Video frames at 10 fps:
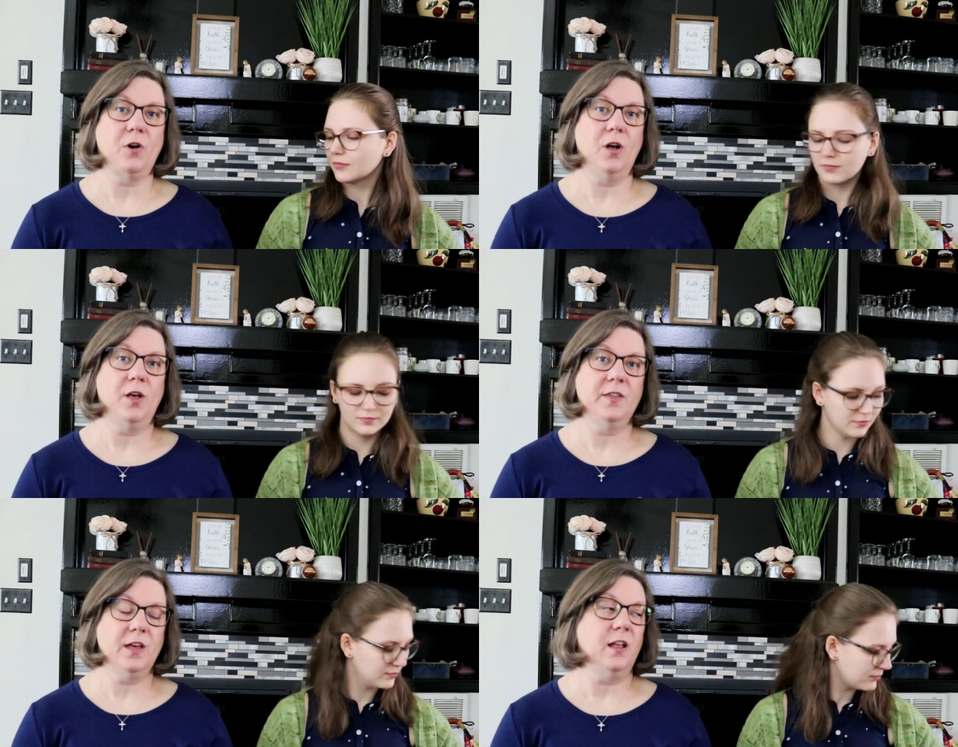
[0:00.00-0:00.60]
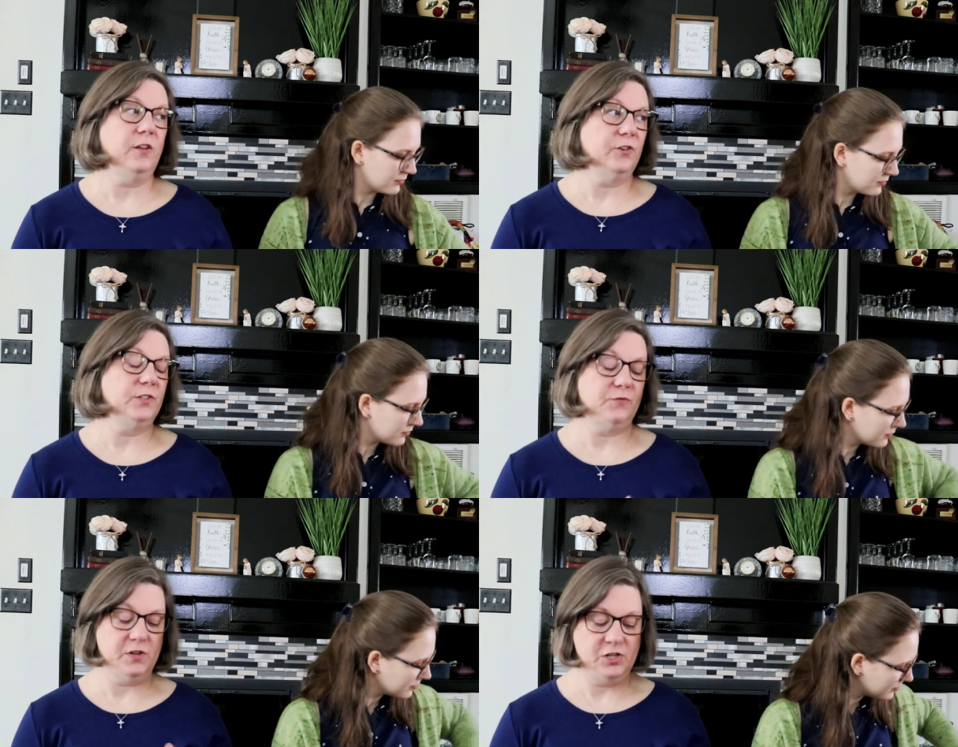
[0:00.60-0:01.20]
Speaker 1: for all the
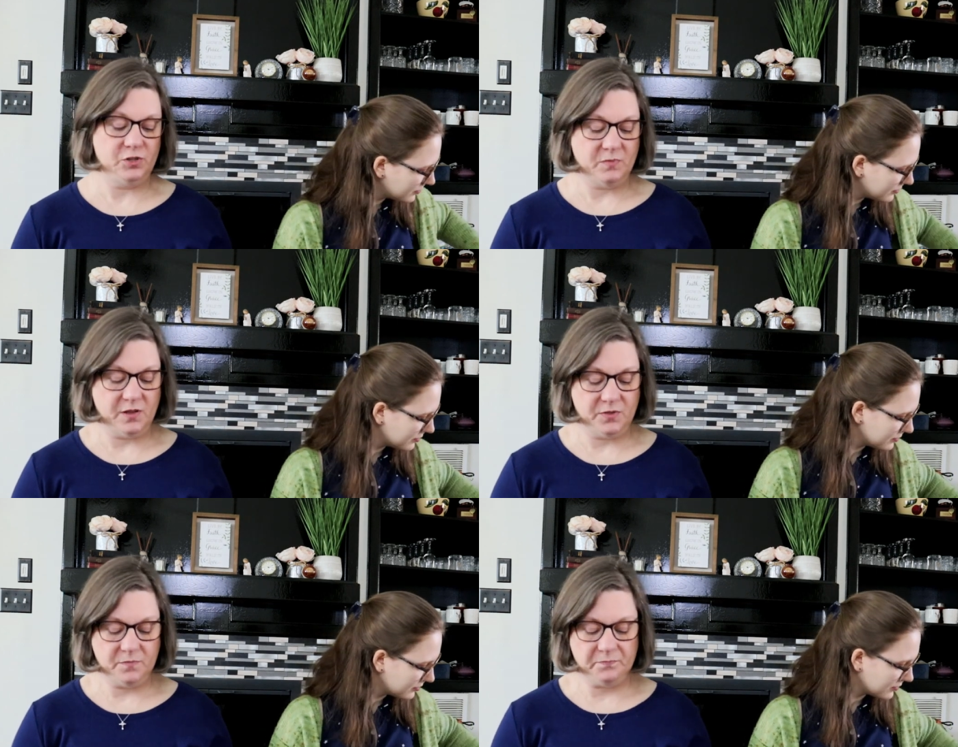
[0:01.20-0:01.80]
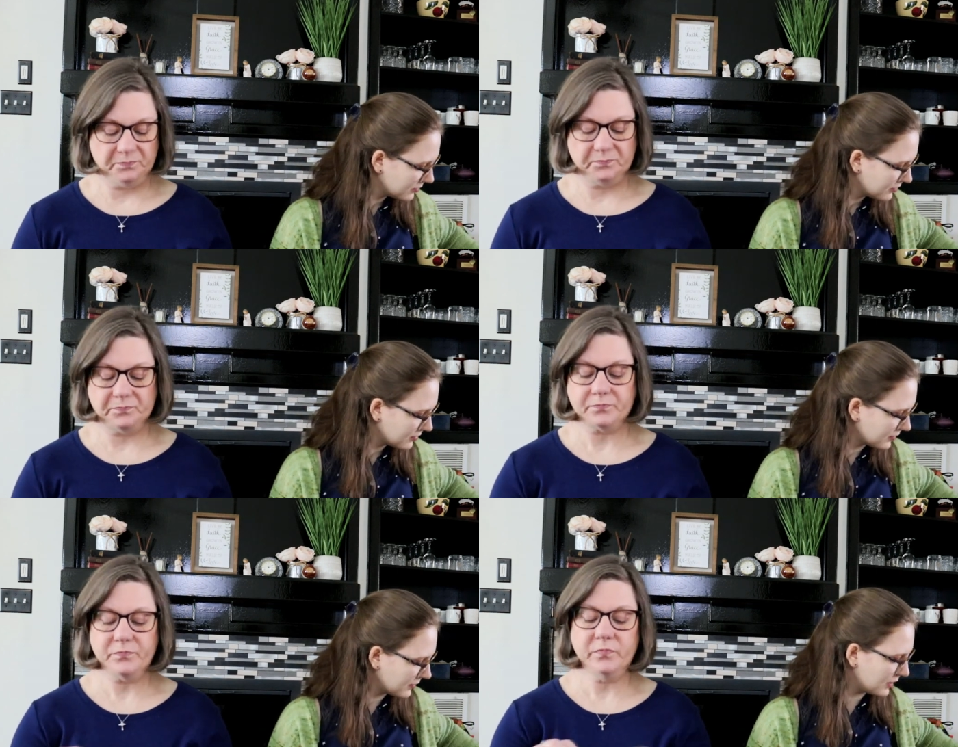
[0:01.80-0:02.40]
colors for each month.
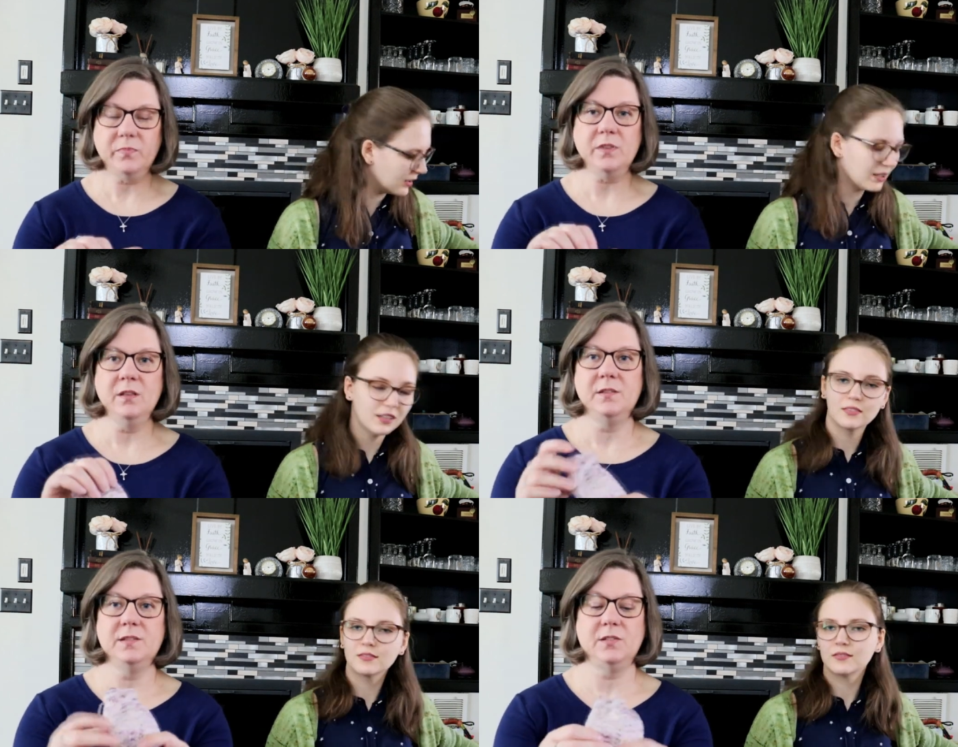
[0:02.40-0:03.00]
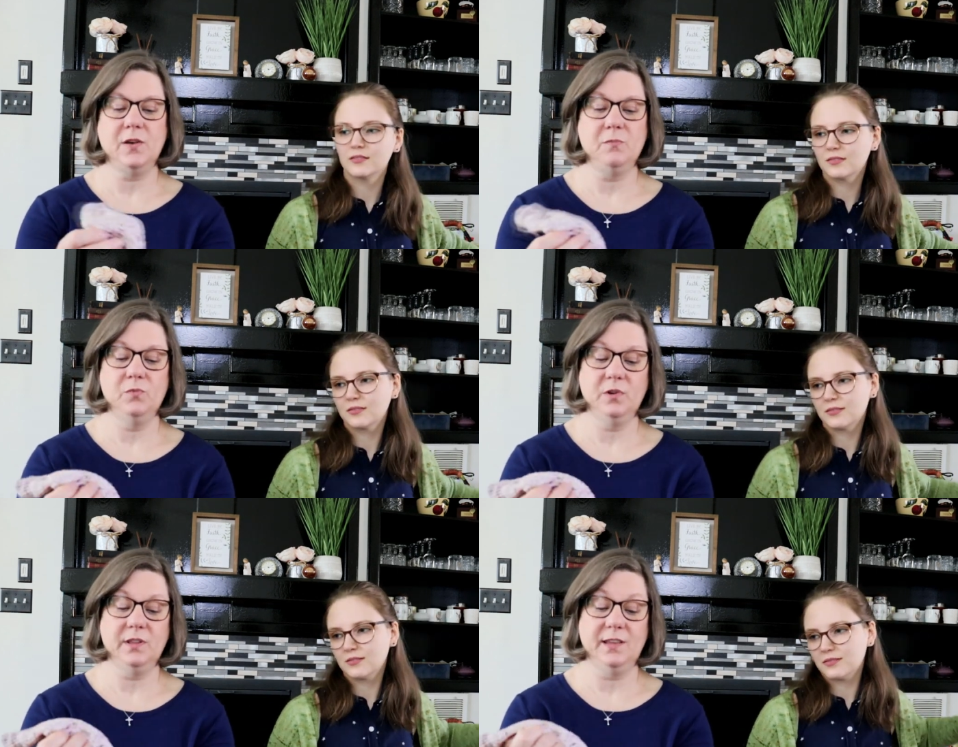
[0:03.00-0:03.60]
Yeah. So
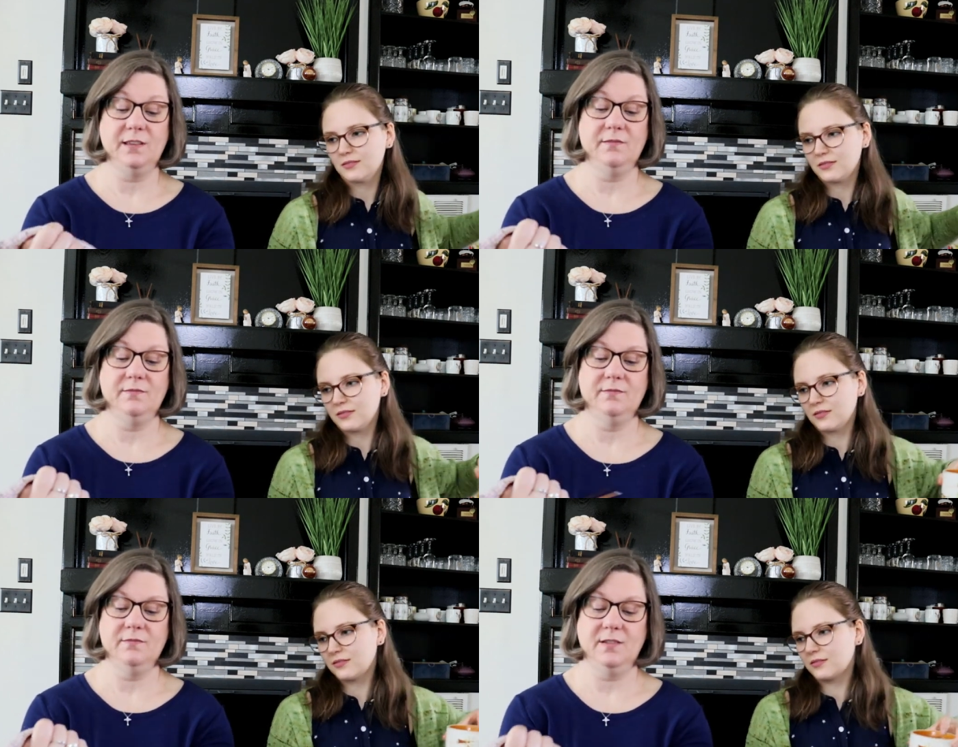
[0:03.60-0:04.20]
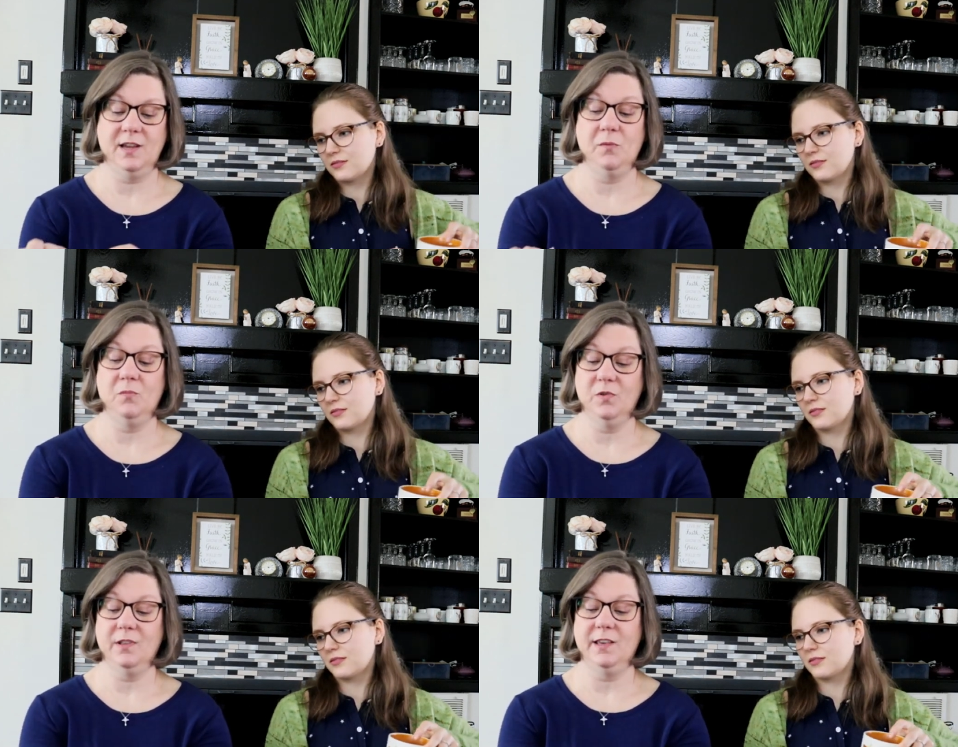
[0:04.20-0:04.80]
I'm really,
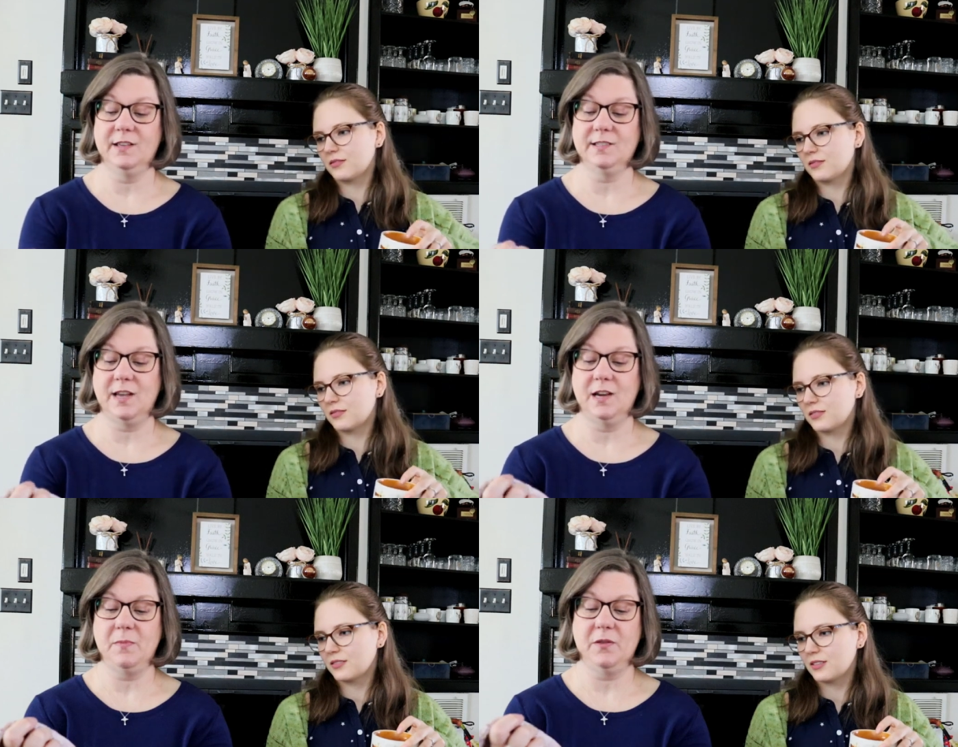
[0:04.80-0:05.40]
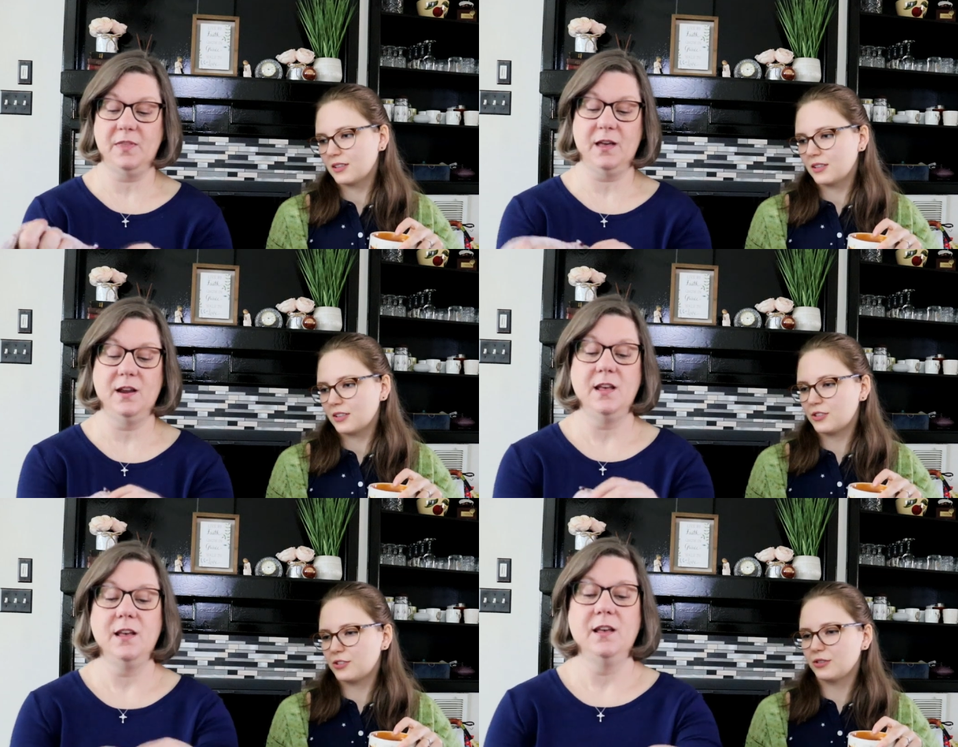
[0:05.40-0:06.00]
I'm really excited about that.
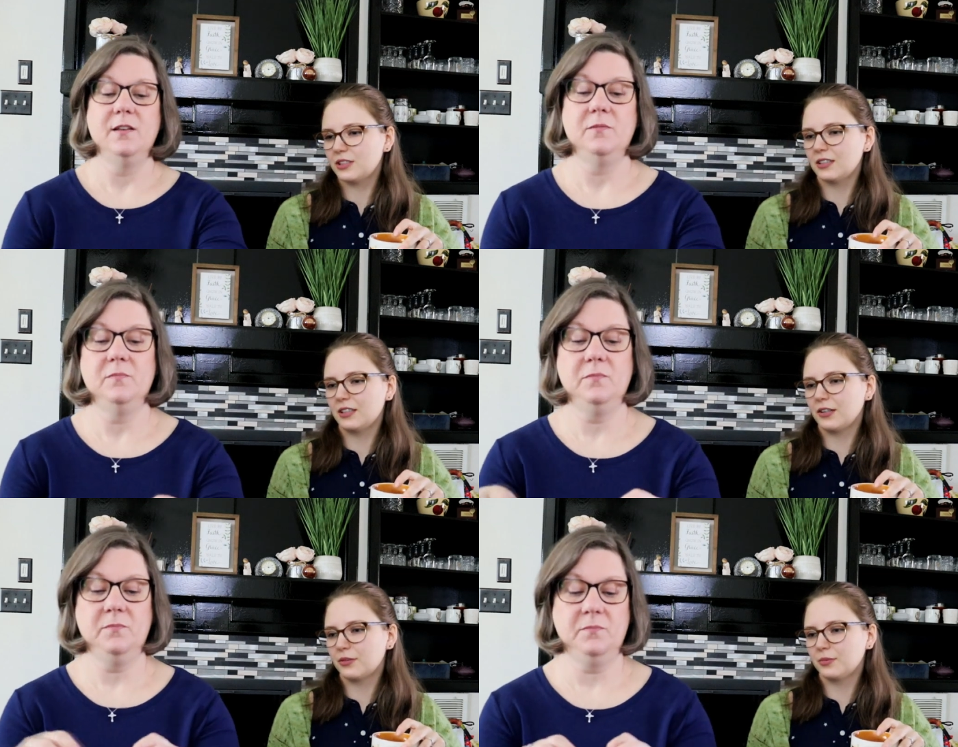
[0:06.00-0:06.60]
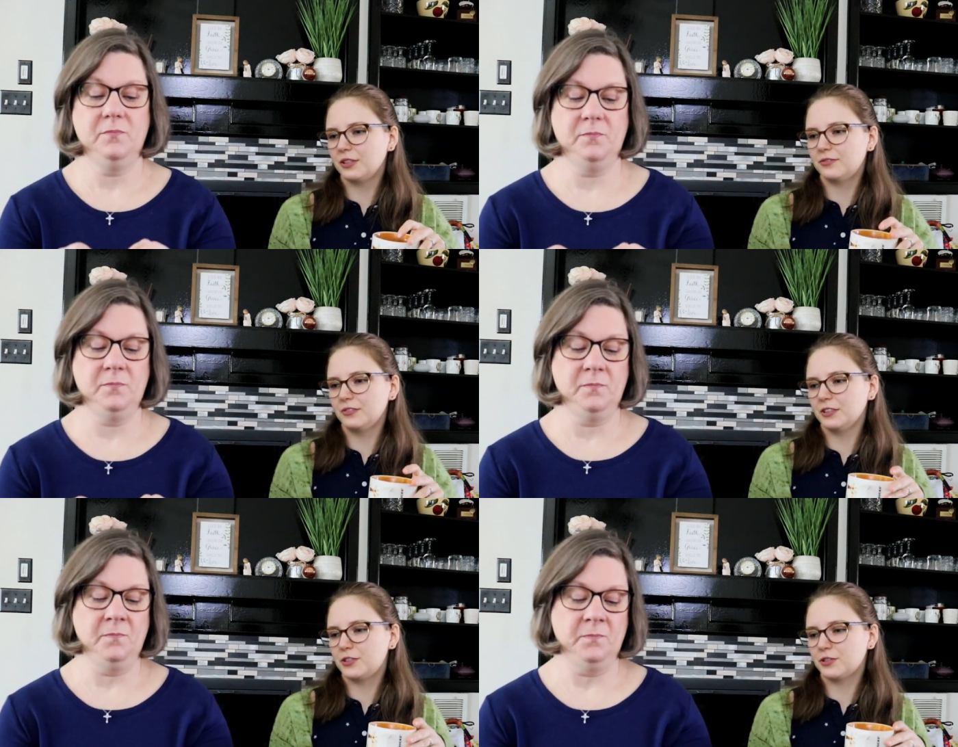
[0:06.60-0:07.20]
Speaker 2: Because you get like three
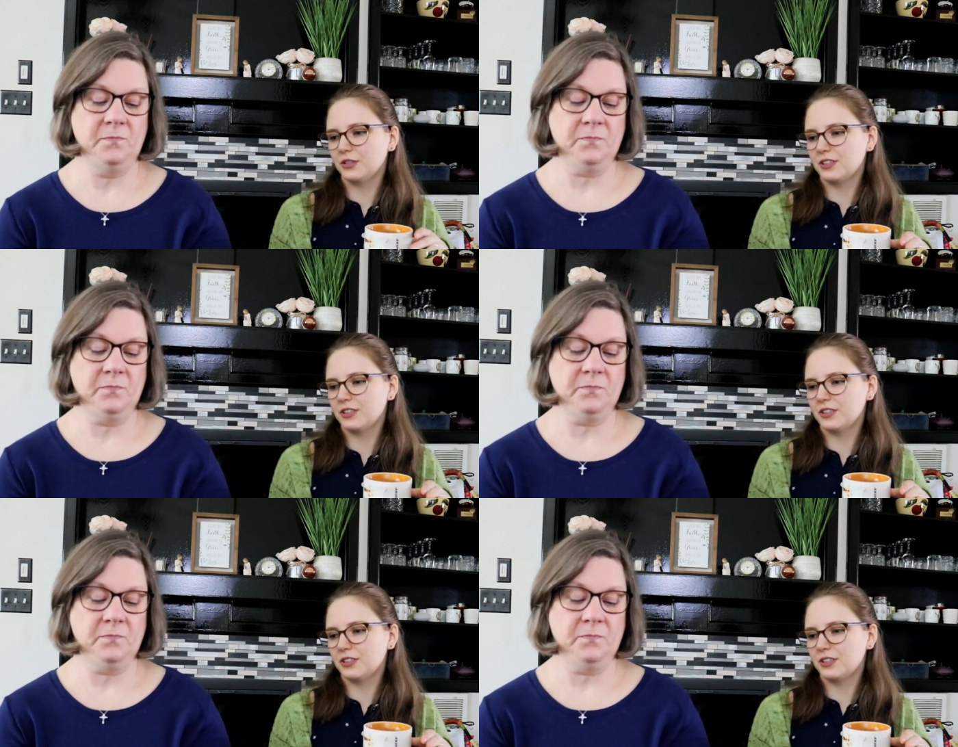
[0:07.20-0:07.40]
free